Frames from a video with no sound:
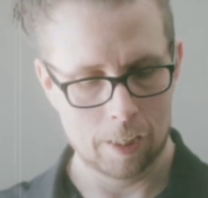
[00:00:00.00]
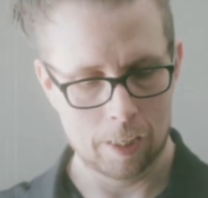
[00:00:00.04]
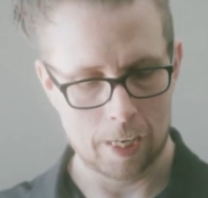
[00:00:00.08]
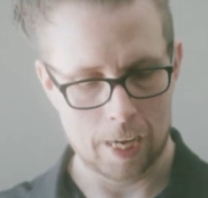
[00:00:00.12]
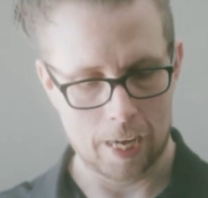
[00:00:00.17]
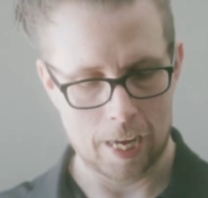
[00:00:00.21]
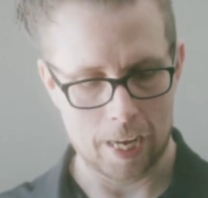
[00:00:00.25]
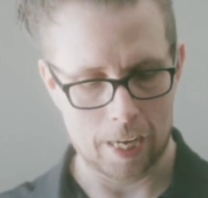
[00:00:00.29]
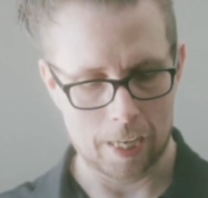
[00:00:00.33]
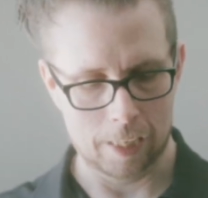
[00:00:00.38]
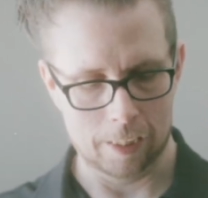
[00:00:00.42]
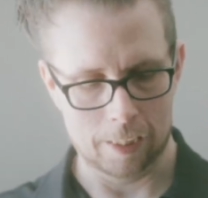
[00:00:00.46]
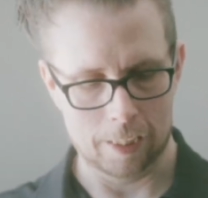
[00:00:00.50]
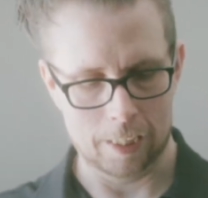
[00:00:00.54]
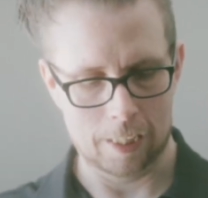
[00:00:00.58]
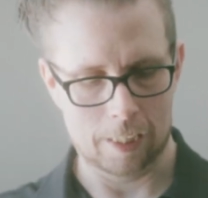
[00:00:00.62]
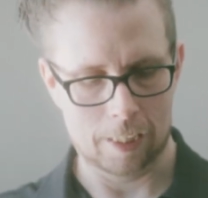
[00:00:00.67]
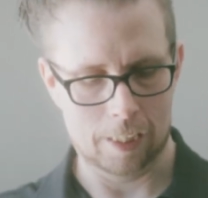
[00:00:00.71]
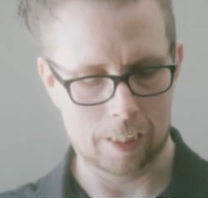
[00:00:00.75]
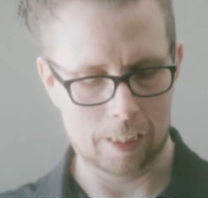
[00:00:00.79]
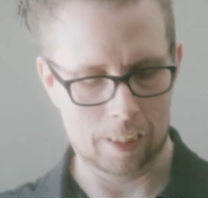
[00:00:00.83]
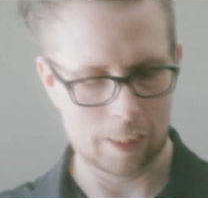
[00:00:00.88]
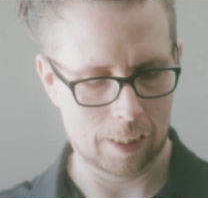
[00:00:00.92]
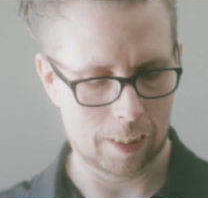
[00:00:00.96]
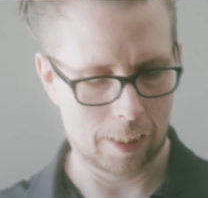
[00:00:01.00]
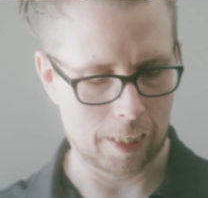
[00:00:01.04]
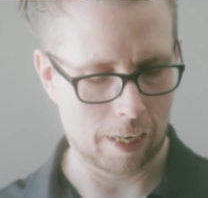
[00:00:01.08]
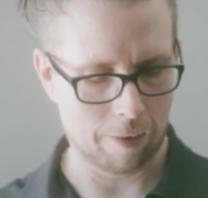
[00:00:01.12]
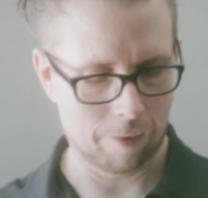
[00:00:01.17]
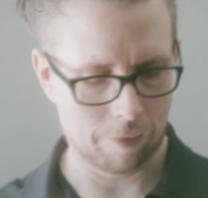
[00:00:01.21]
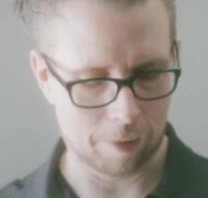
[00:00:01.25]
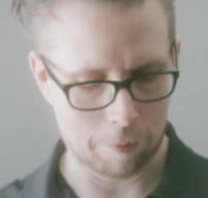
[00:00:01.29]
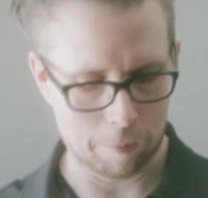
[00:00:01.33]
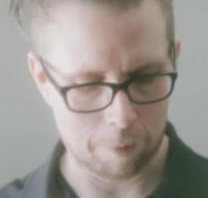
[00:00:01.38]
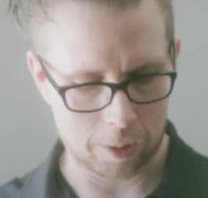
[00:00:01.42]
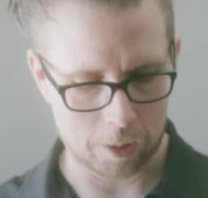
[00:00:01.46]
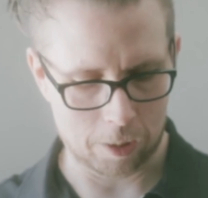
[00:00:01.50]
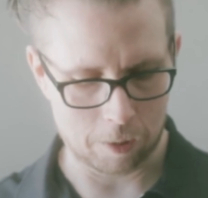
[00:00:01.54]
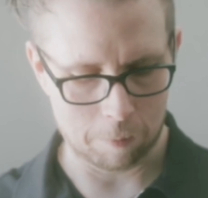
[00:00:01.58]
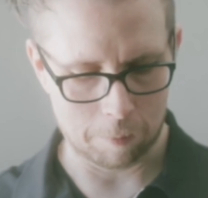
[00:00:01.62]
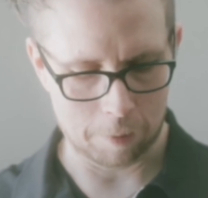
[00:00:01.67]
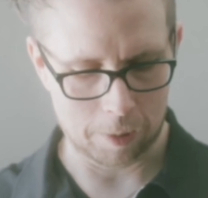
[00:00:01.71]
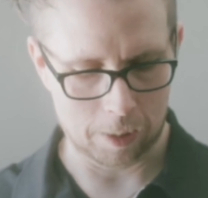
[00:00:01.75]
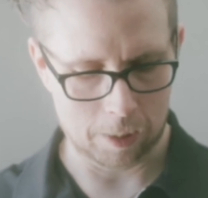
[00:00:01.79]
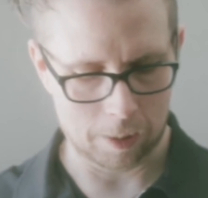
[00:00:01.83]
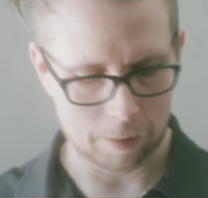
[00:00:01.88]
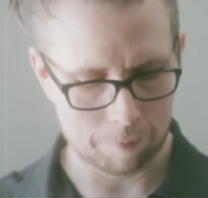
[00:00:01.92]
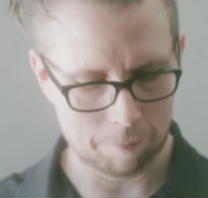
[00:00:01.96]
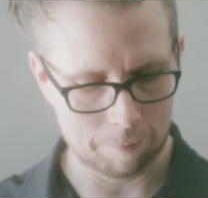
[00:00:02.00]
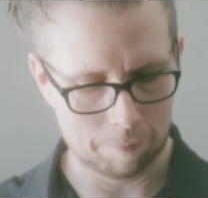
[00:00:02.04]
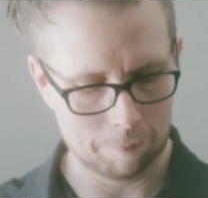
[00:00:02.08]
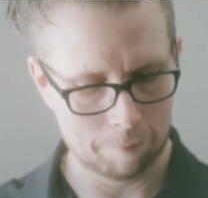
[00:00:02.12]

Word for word: And just as a safety measurement,